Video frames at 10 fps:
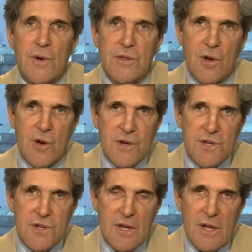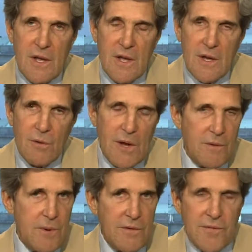in the lurch. We
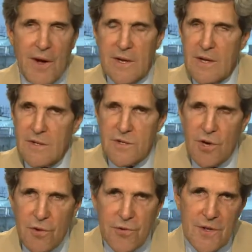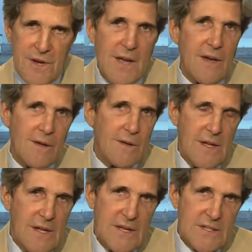have been fighting tooth and nail
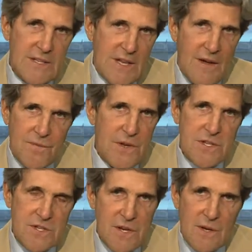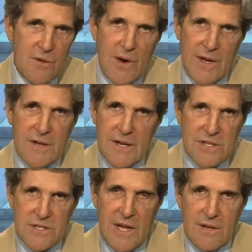to get this credit
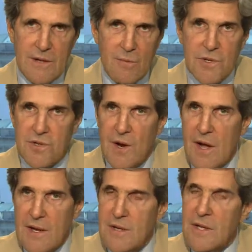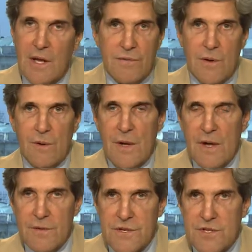extended. We're trying to give you
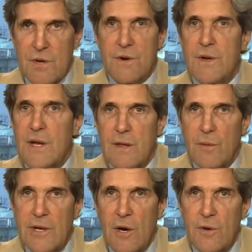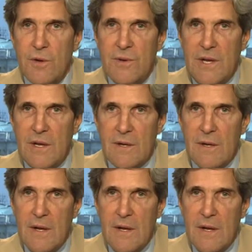the certainty that we know you need,